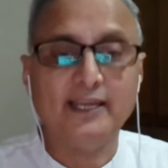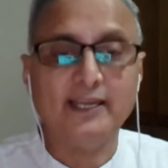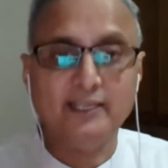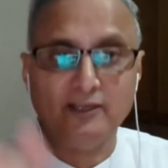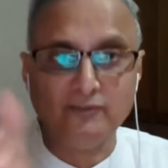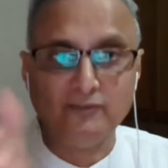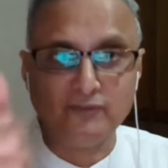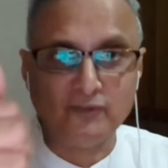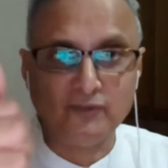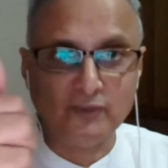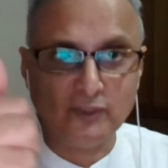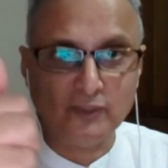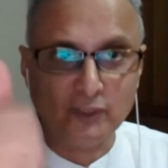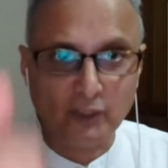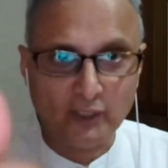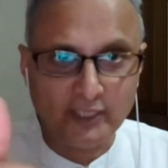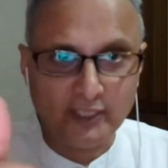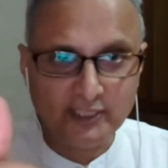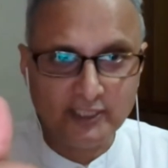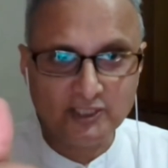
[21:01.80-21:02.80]
enough
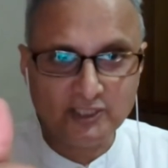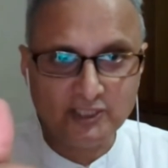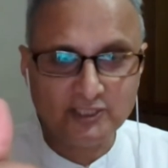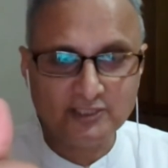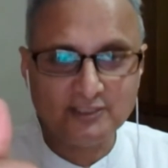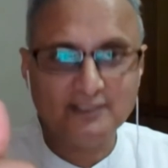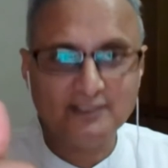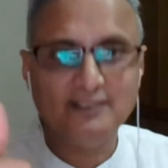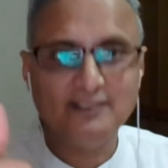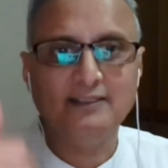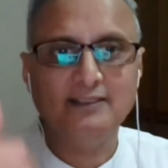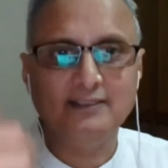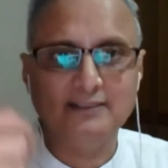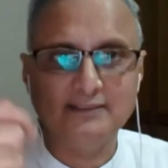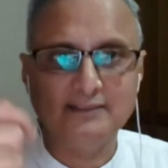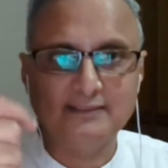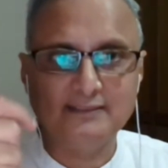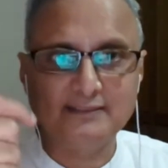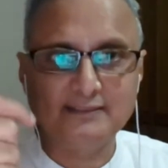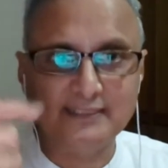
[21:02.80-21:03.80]
knowledge,
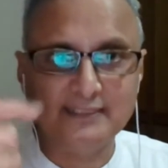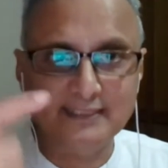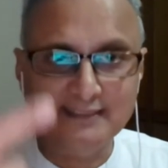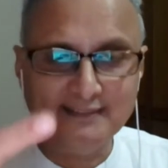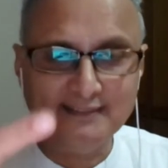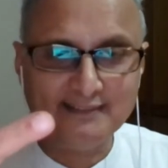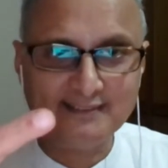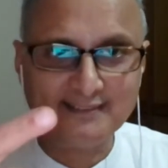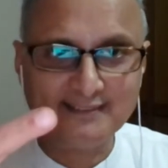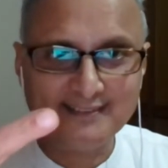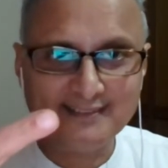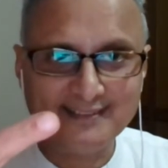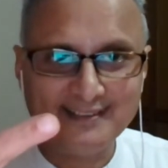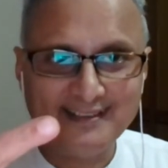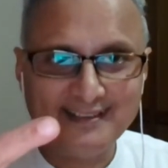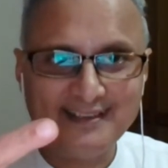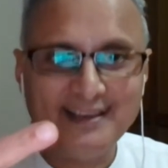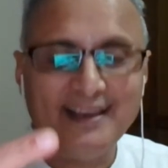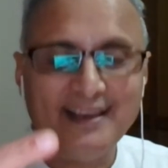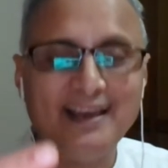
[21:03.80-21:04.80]
skills,
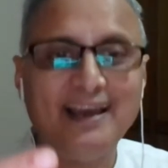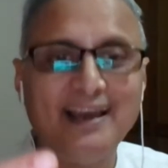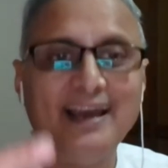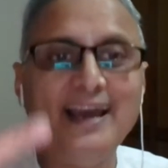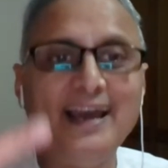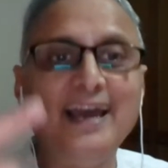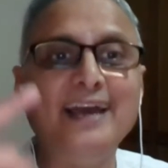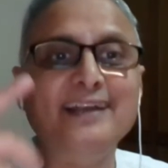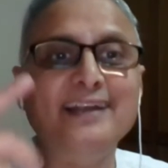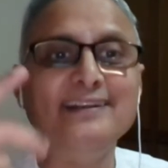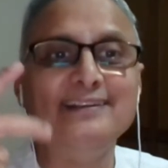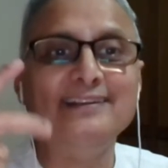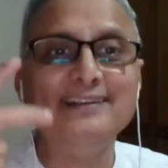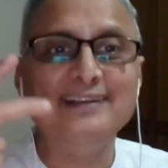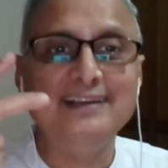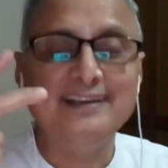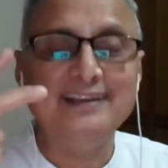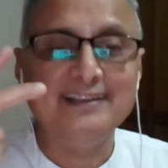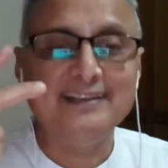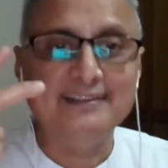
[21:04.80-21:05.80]
and
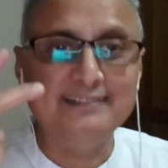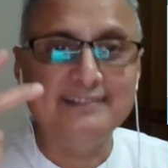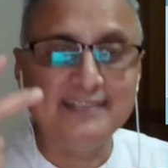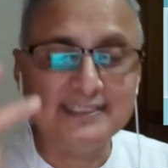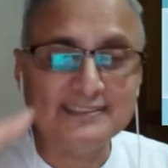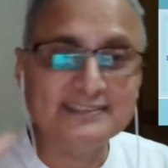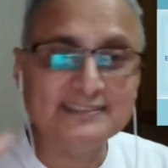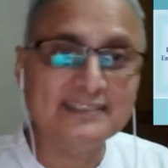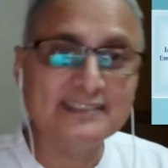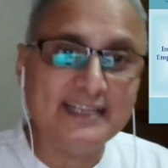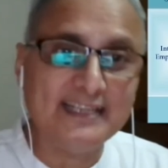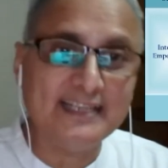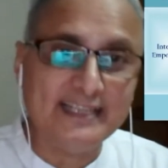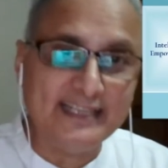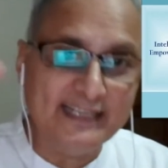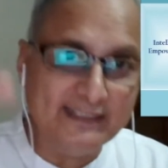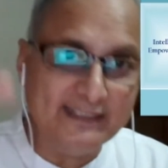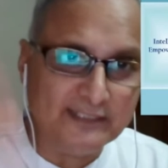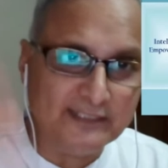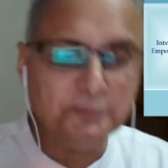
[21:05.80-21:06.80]
necessarily
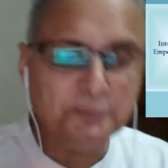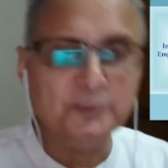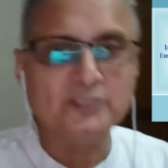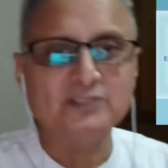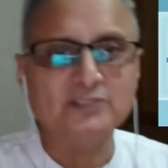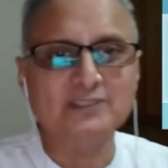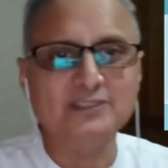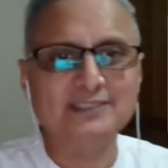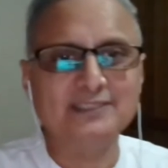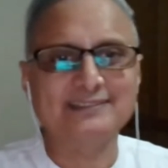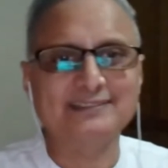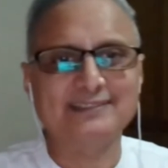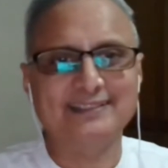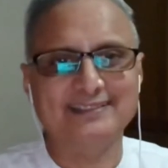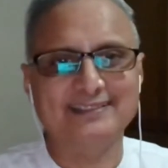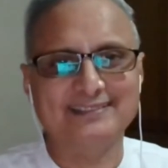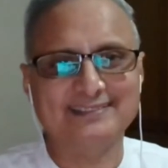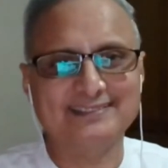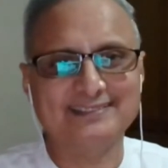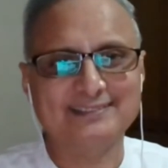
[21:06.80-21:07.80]
interpersonal
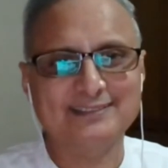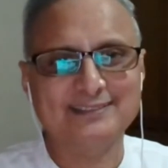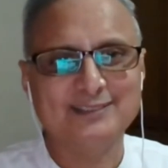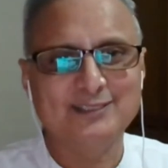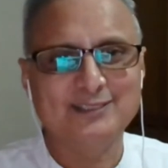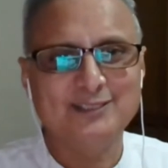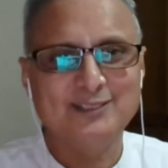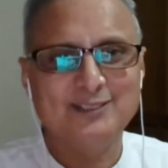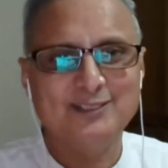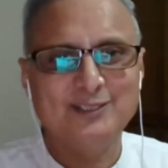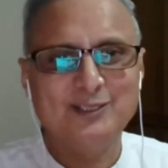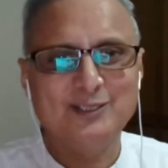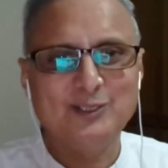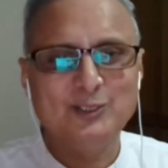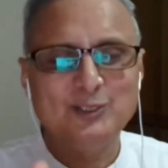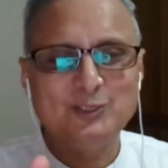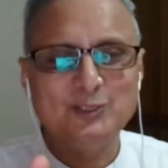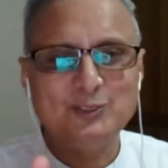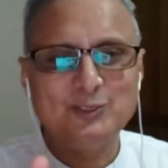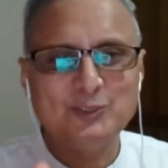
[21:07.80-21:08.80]
skills
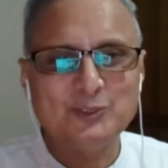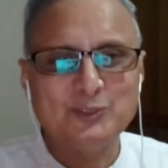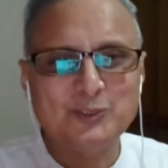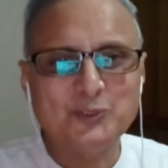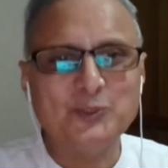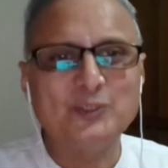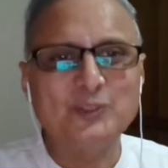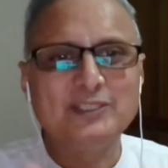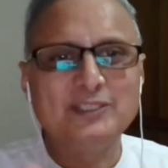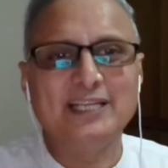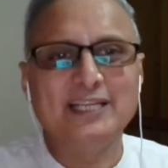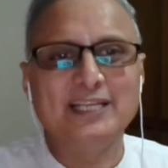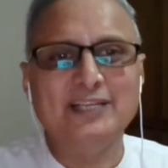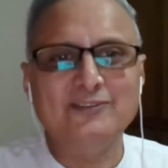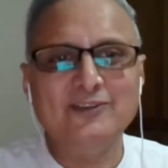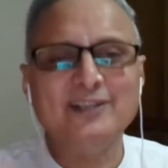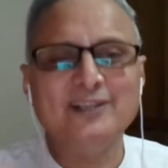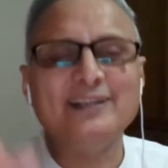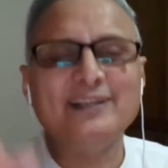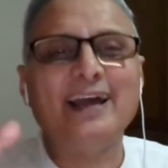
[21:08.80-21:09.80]
to
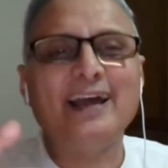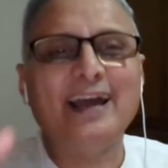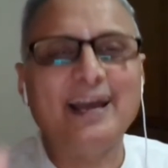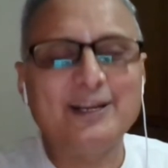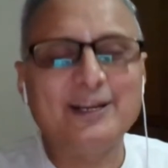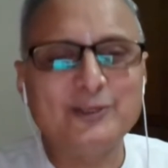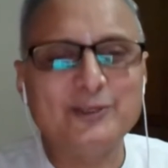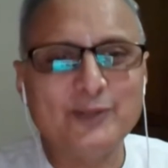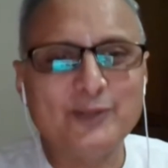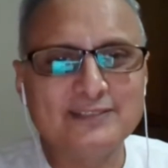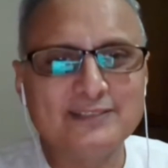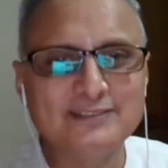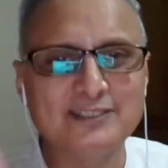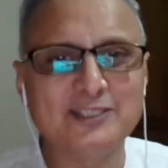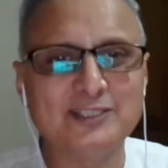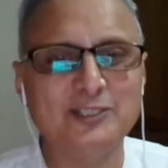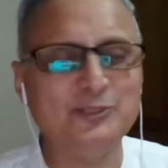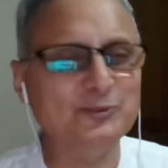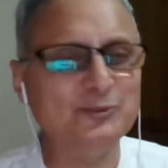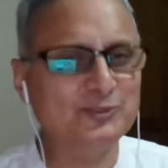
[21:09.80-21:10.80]
deliver and to
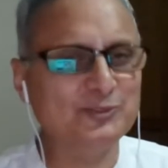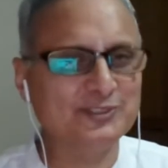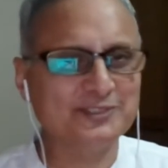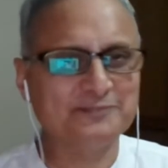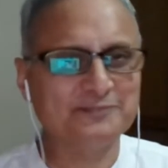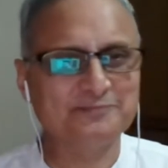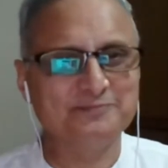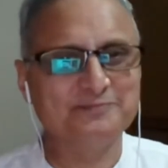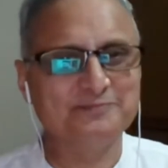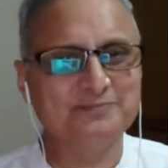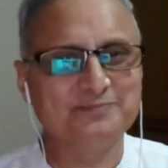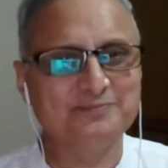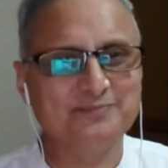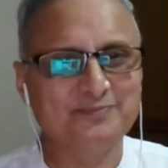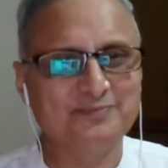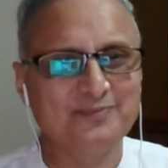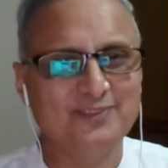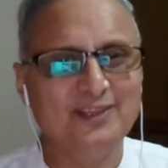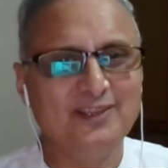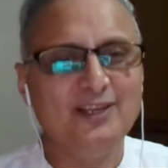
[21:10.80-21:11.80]
execute.
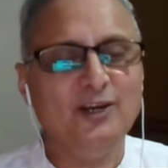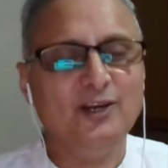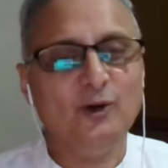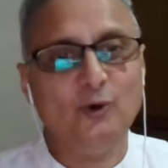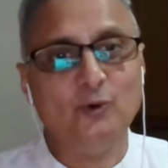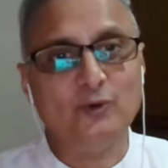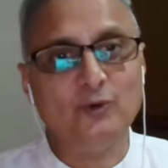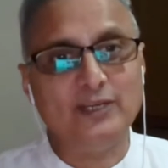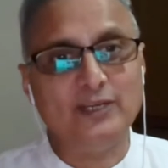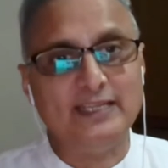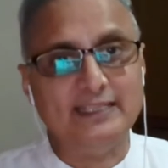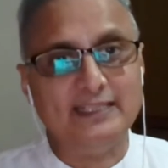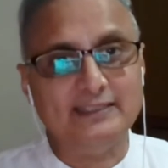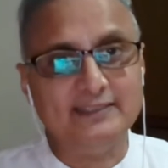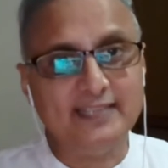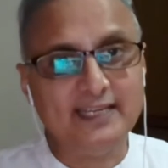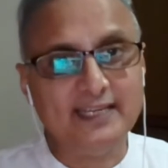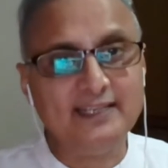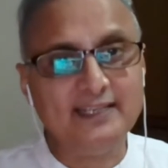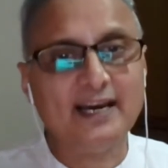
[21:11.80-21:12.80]
Only
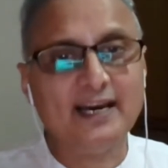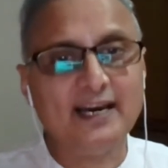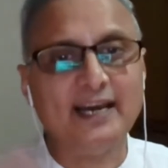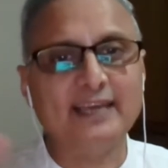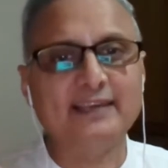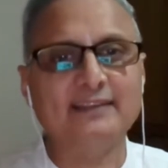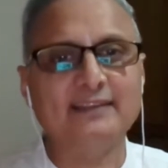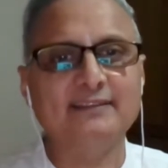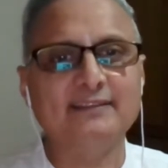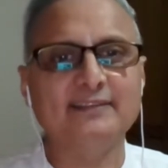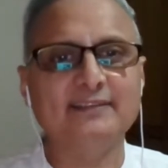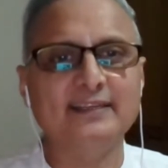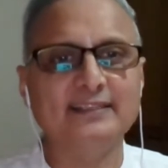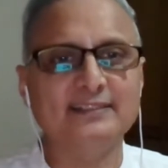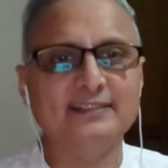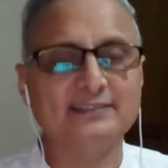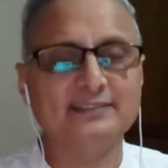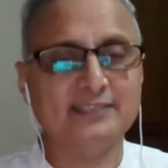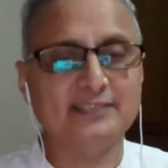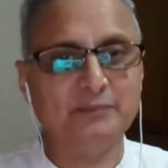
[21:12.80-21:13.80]
then I can say
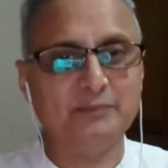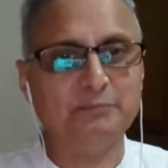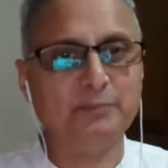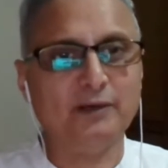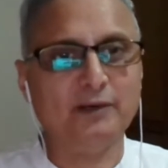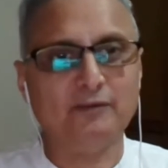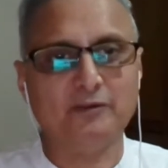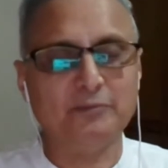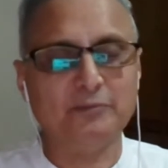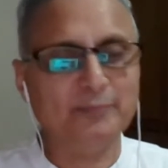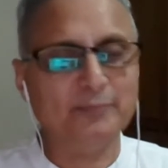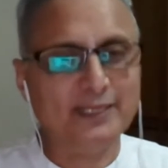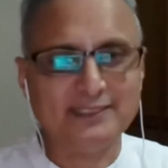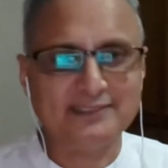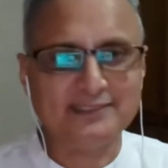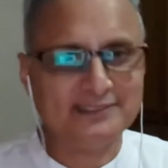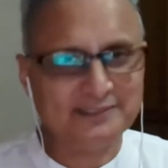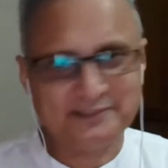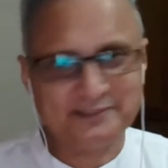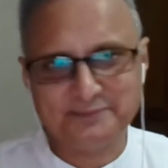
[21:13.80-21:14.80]
it is empowerment.